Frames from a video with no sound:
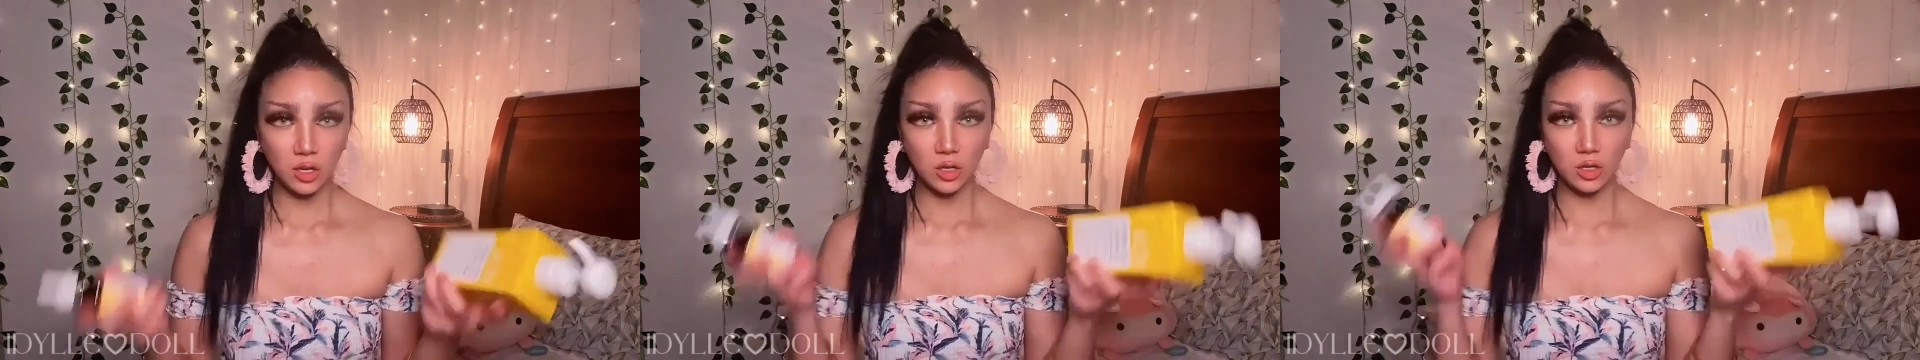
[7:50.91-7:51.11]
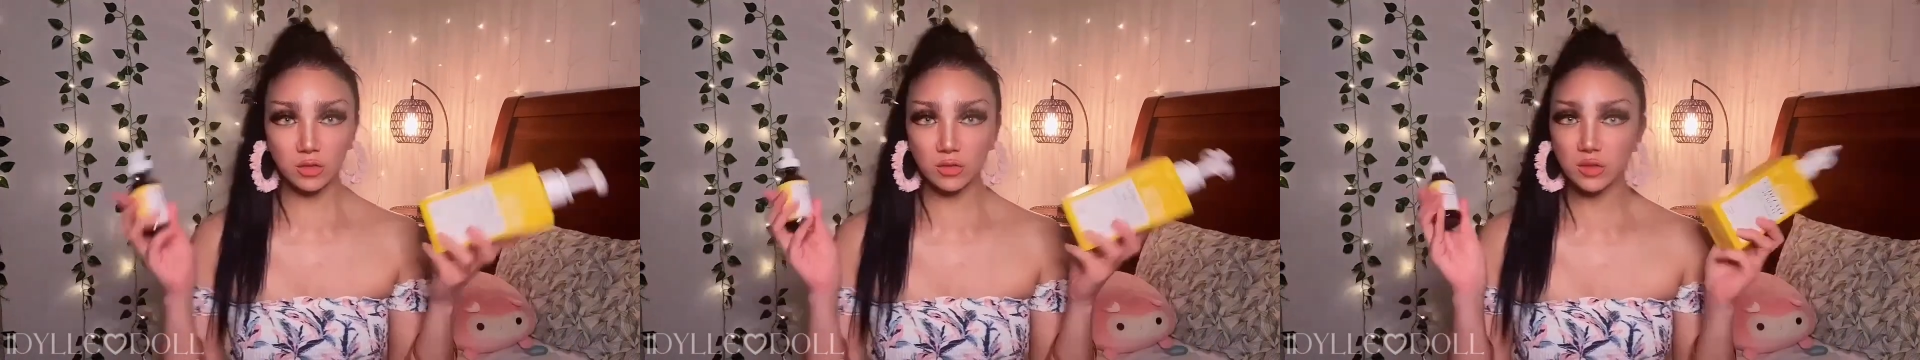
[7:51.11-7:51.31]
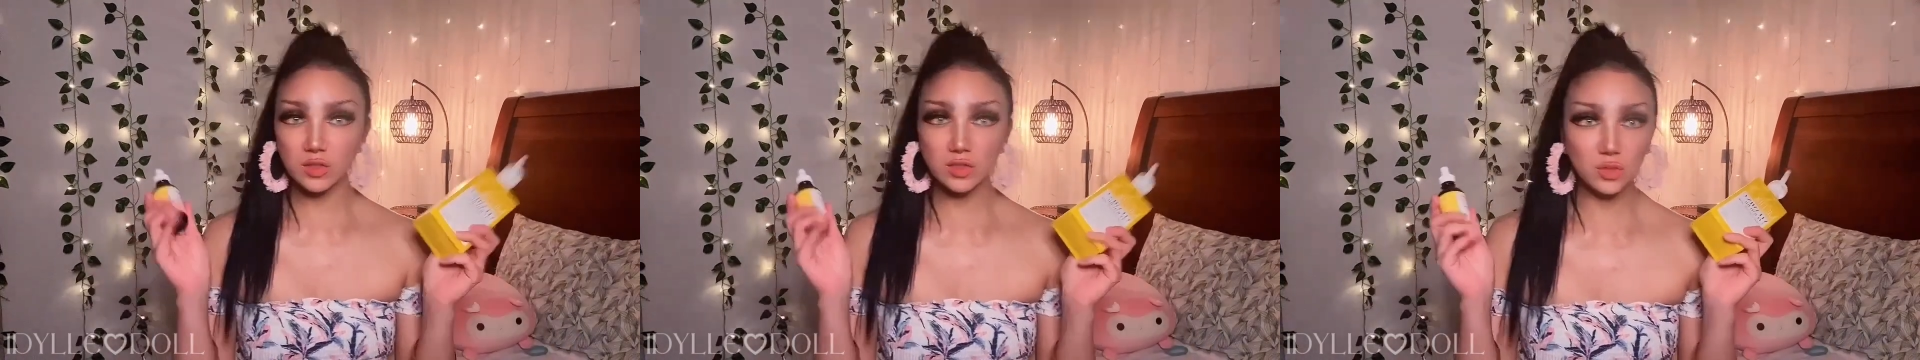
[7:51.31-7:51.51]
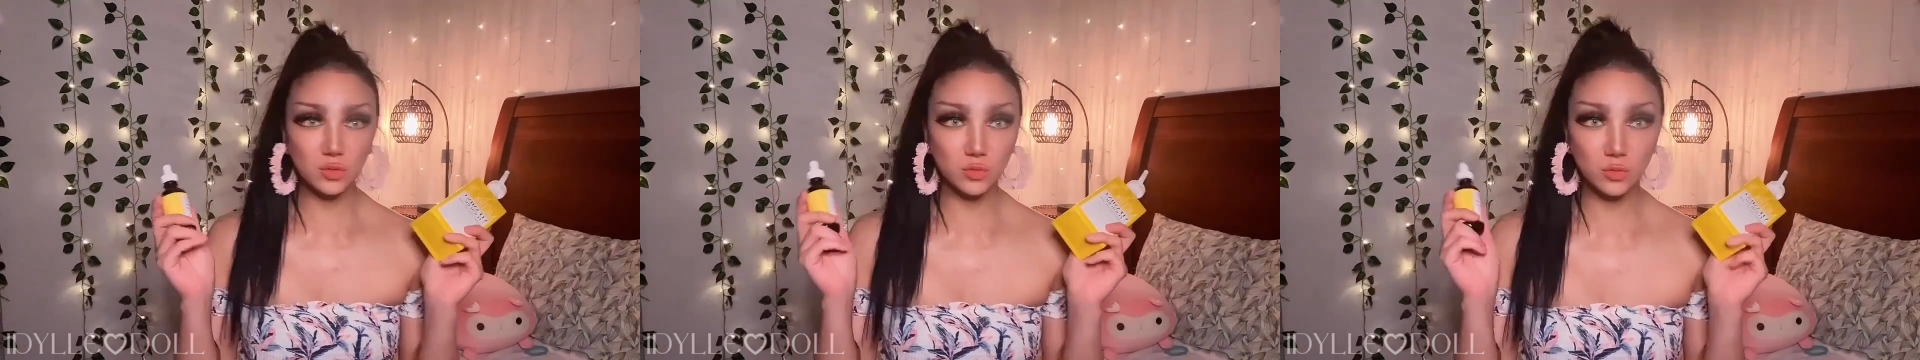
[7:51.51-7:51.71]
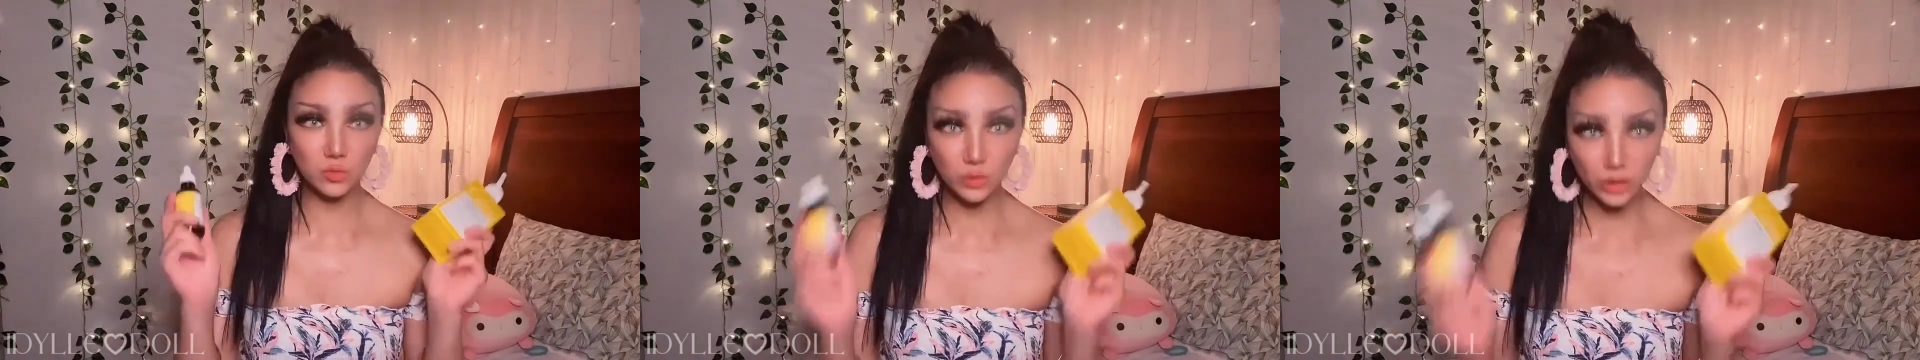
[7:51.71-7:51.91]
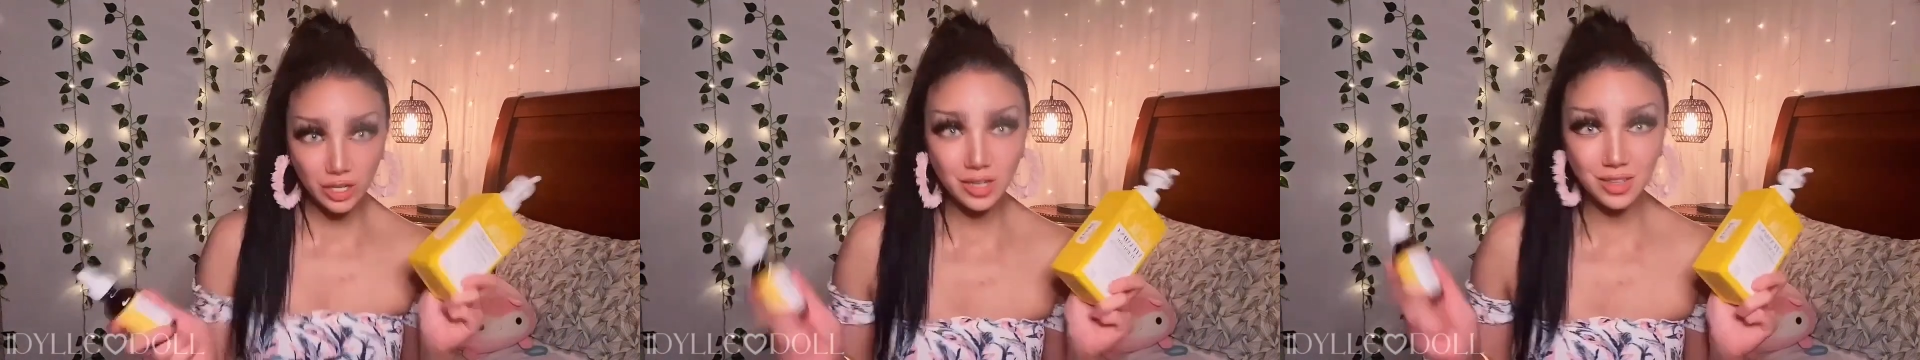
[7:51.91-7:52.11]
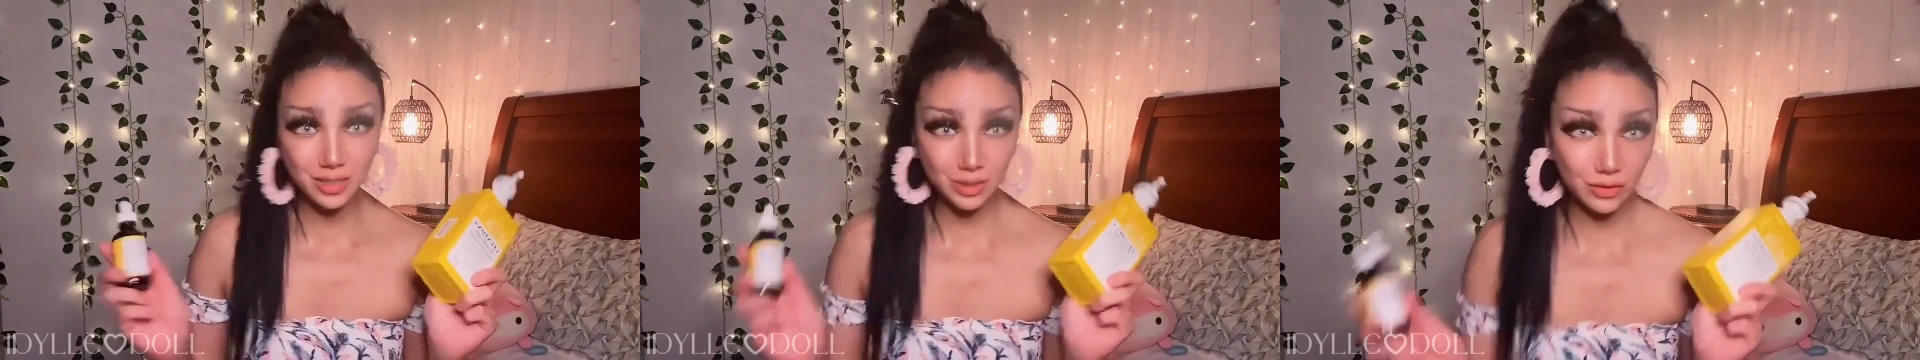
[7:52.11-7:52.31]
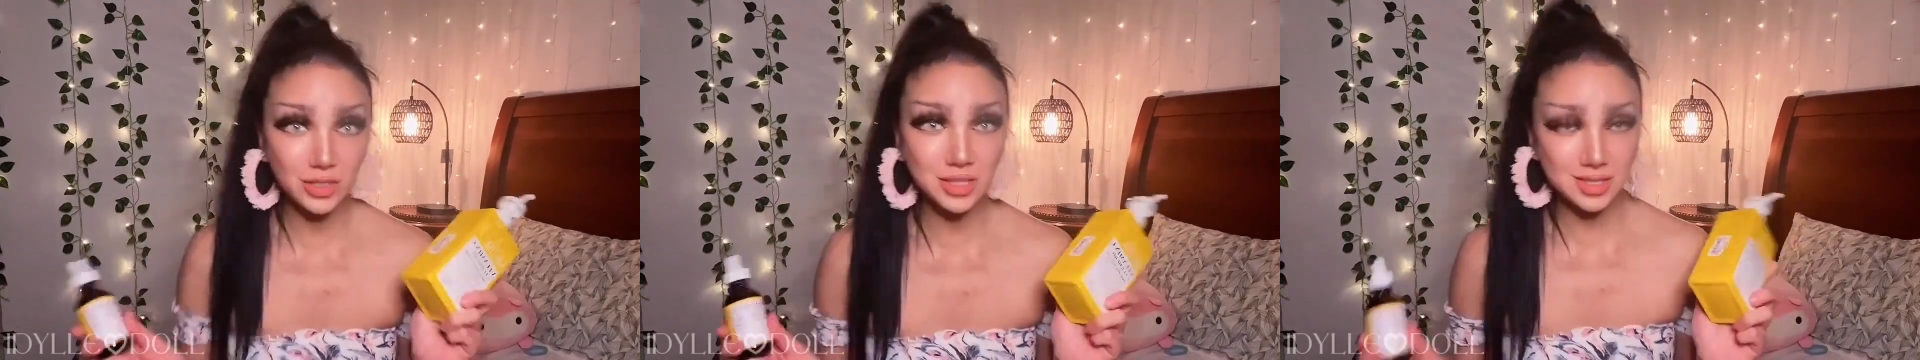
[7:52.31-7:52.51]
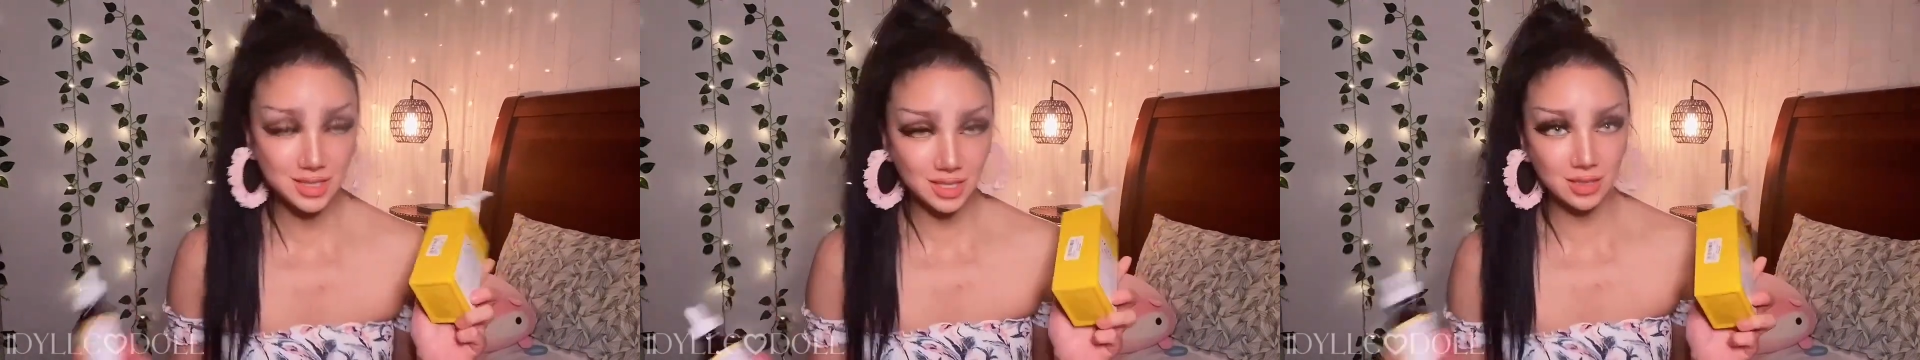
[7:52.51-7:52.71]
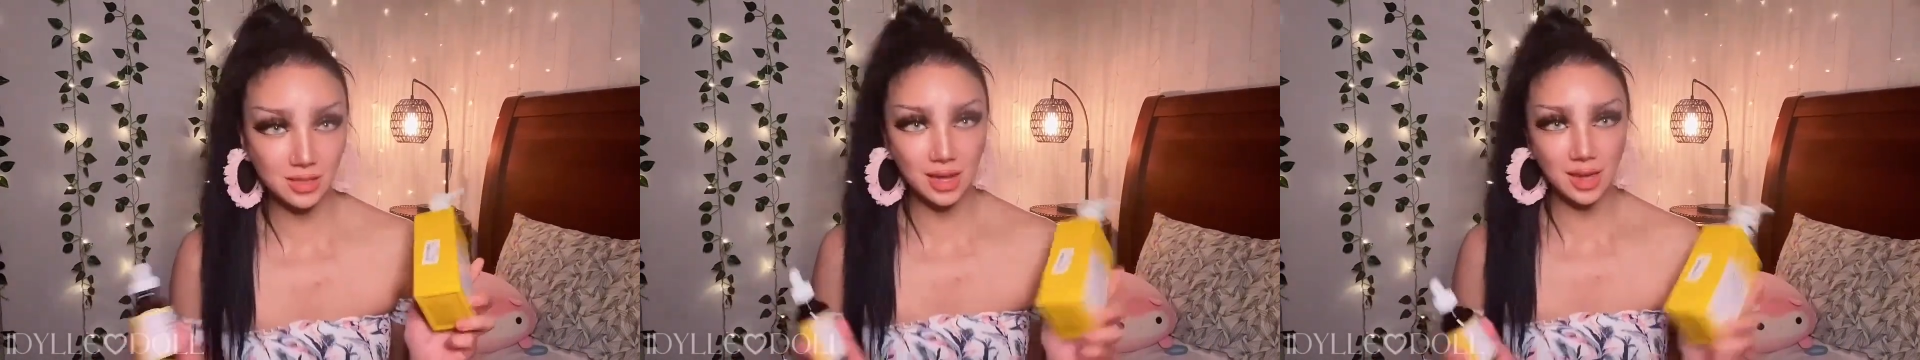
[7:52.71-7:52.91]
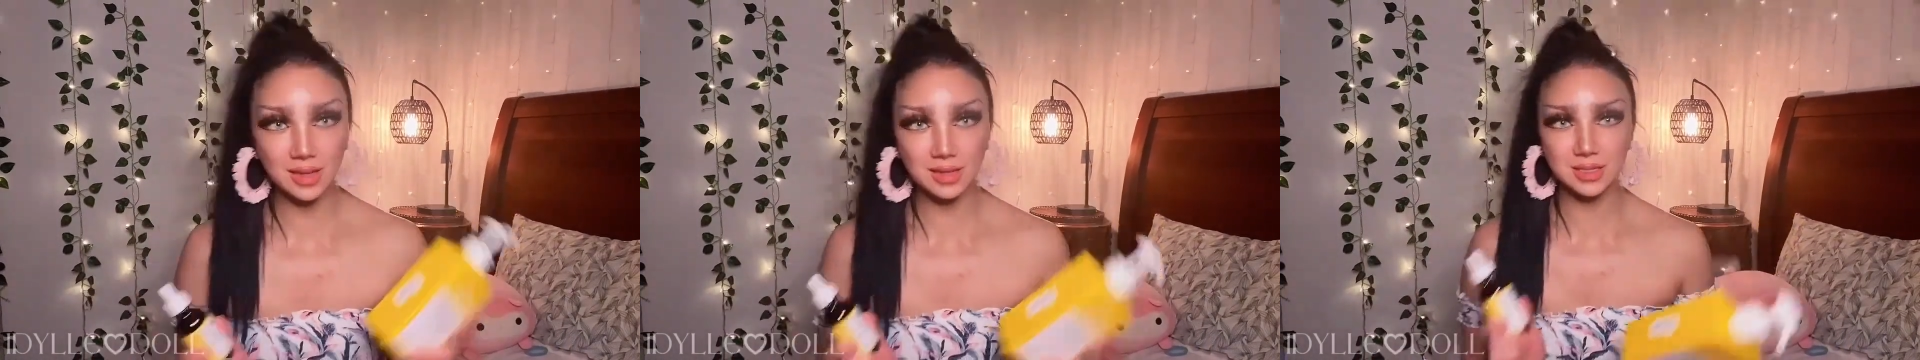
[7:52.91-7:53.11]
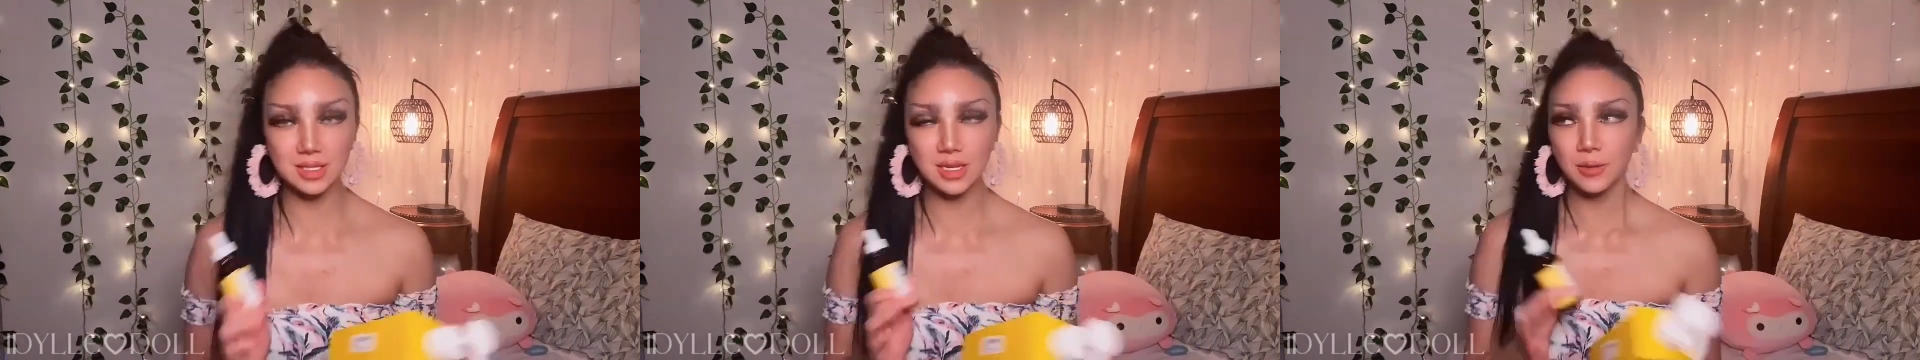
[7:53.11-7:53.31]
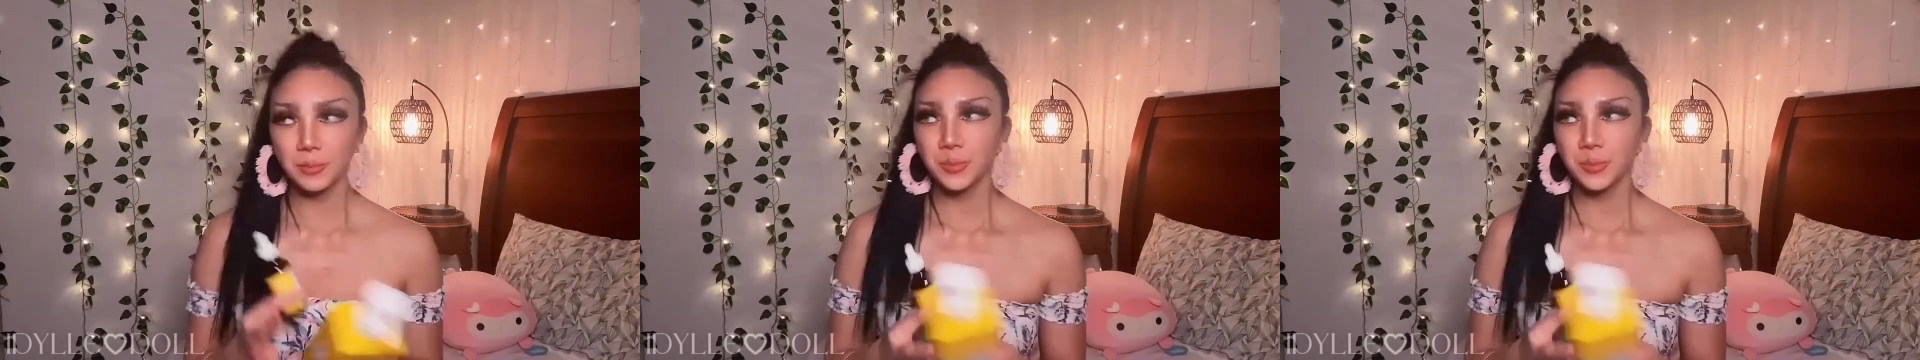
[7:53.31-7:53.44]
All of those are really good for your skin. And